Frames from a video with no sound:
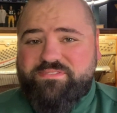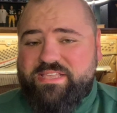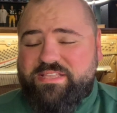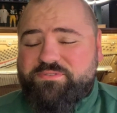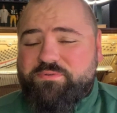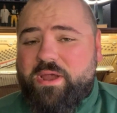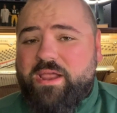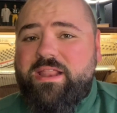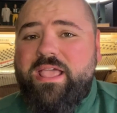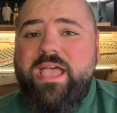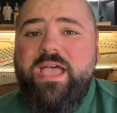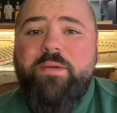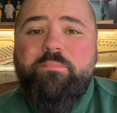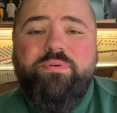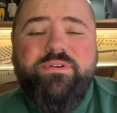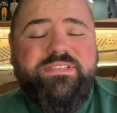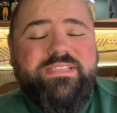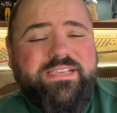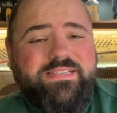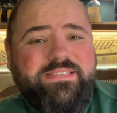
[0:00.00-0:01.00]
That's right,
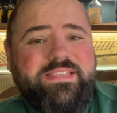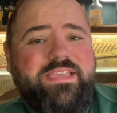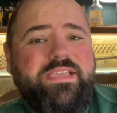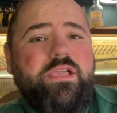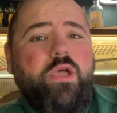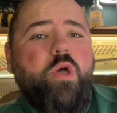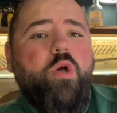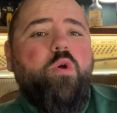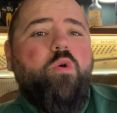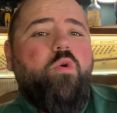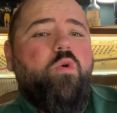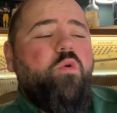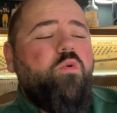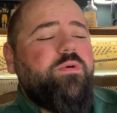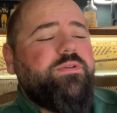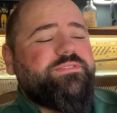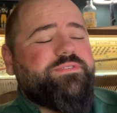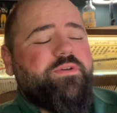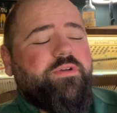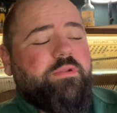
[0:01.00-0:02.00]
predicting who
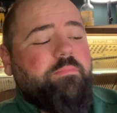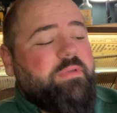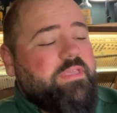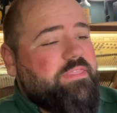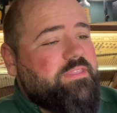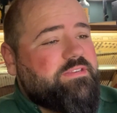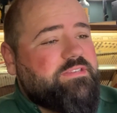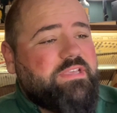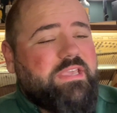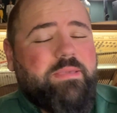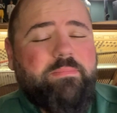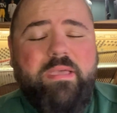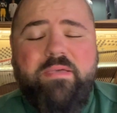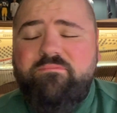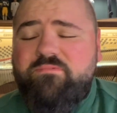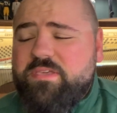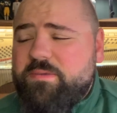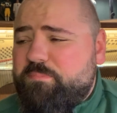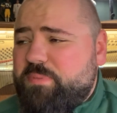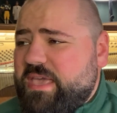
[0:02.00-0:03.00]
is going to be the team
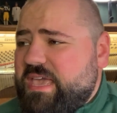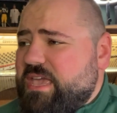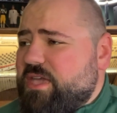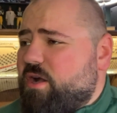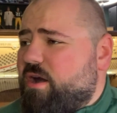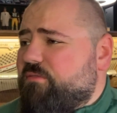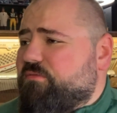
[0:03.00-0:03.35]
MVP,